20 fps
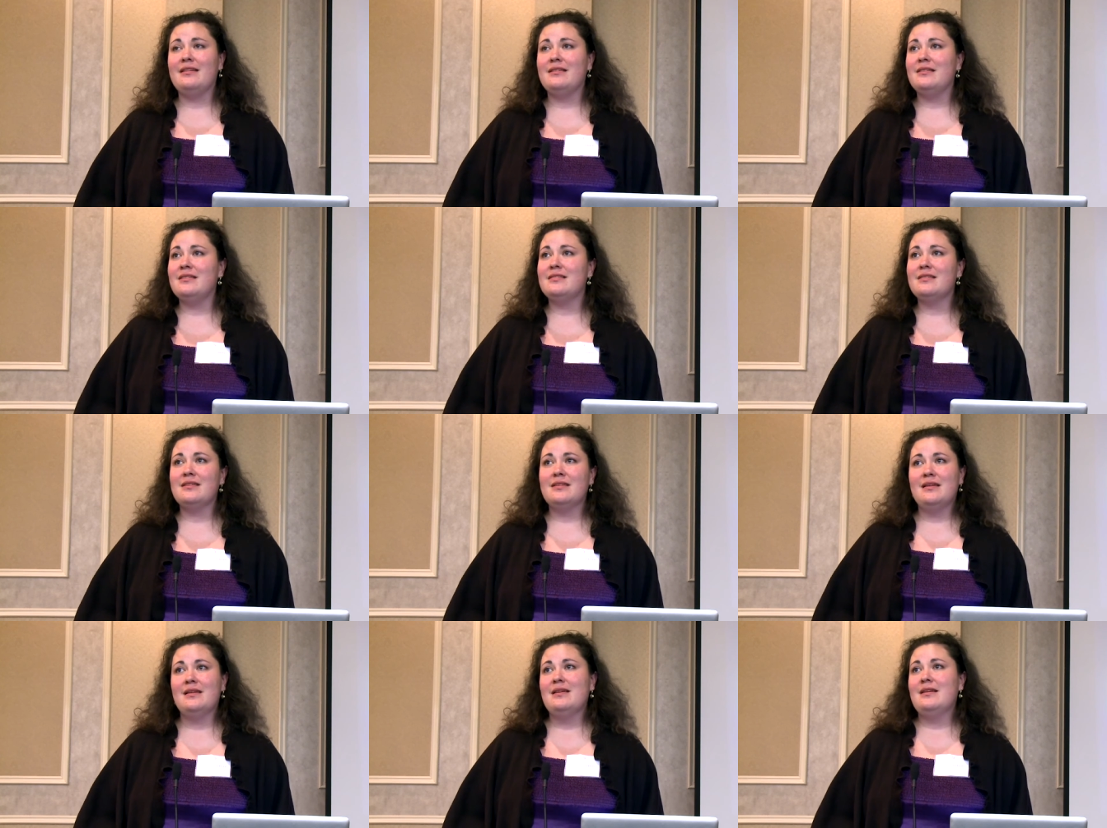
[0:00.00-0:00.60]
And,
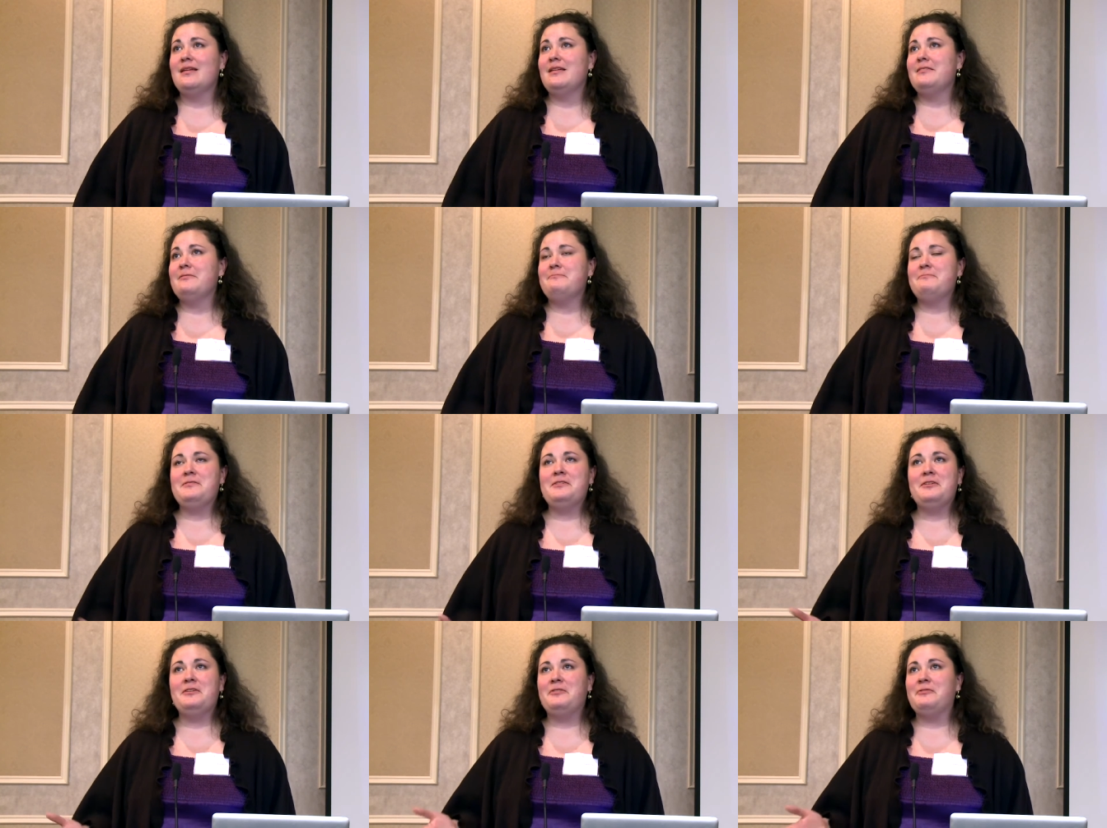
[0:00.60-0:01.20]

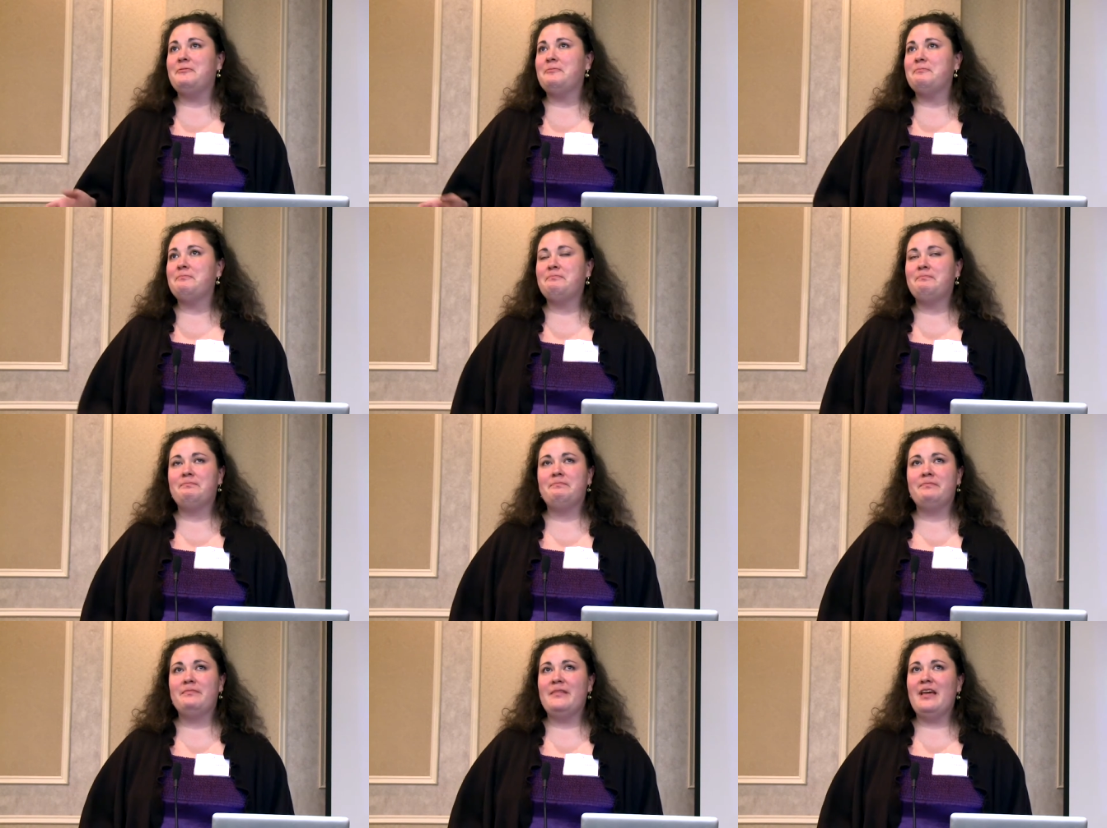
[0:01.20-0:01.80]
you know,
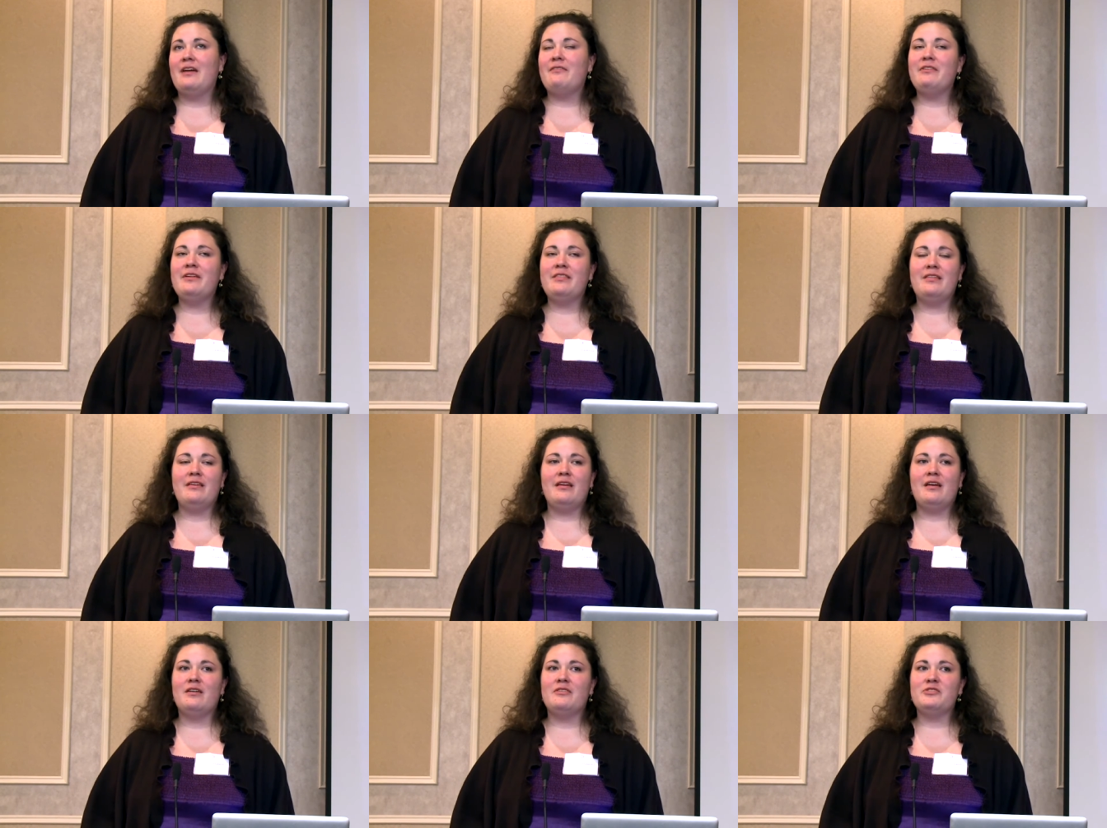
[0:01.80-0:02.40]

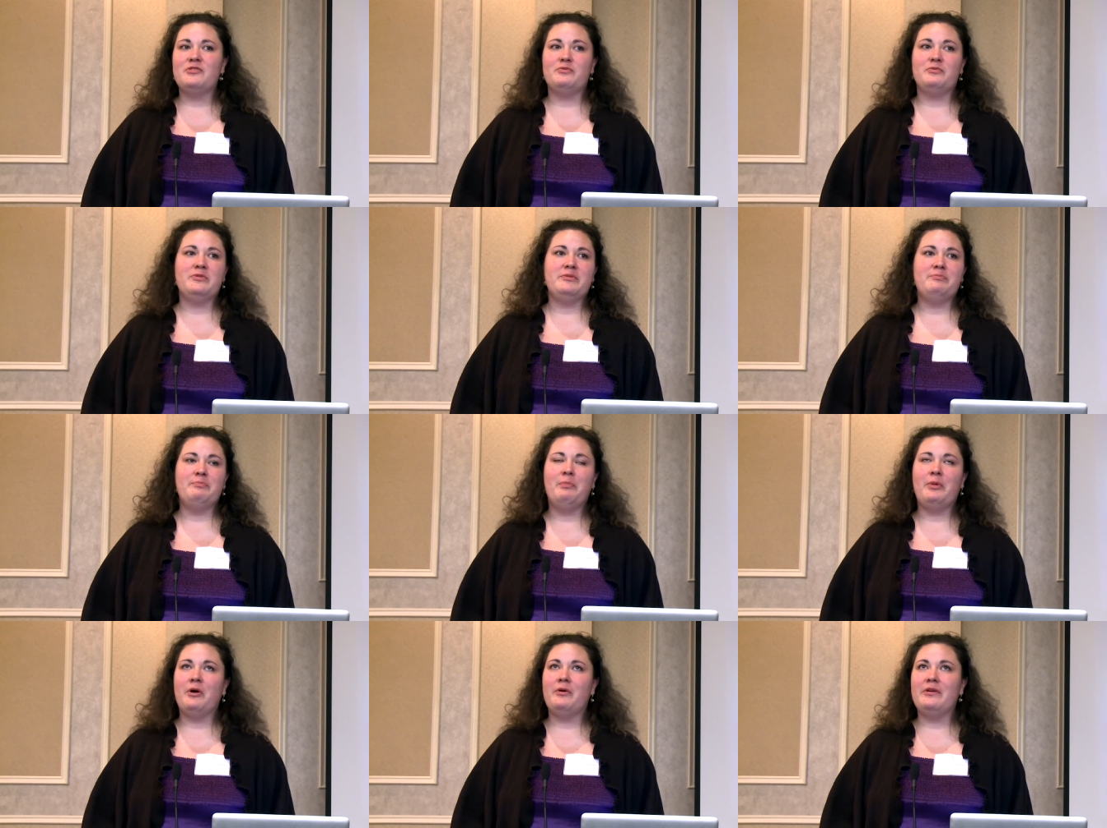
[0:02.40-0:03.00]
everything else was
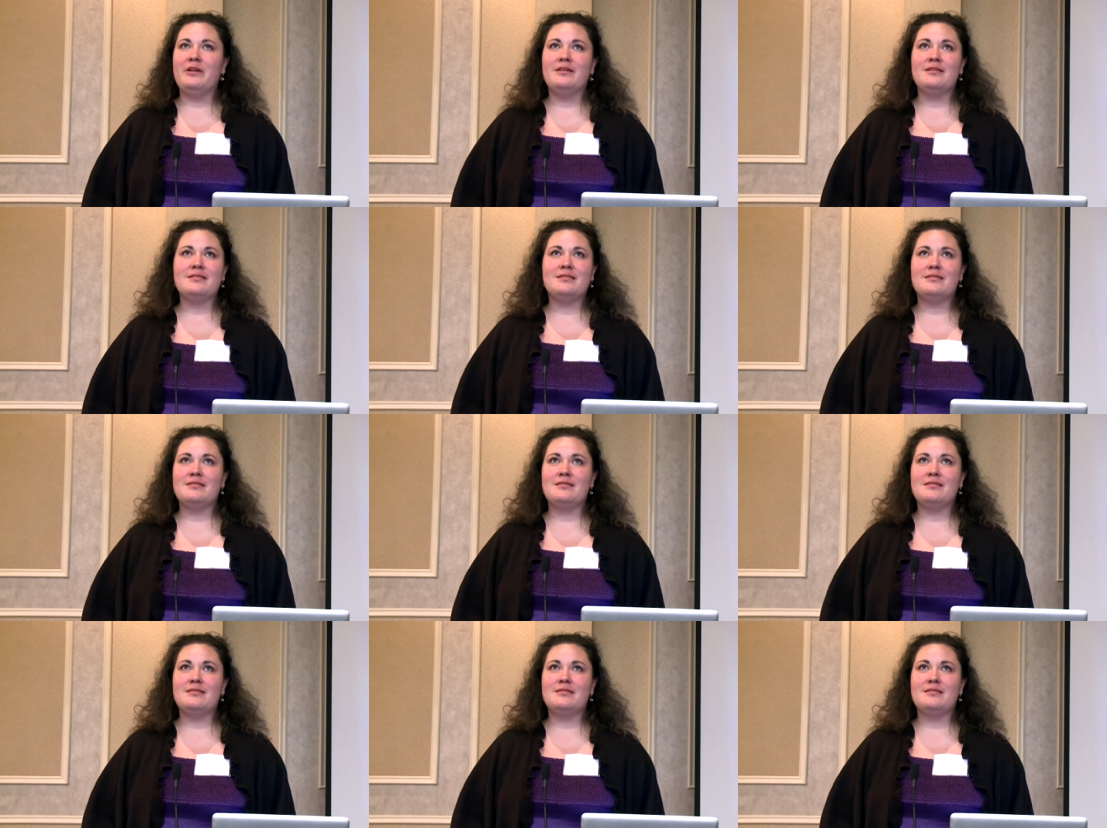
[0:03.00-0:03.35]
bonus.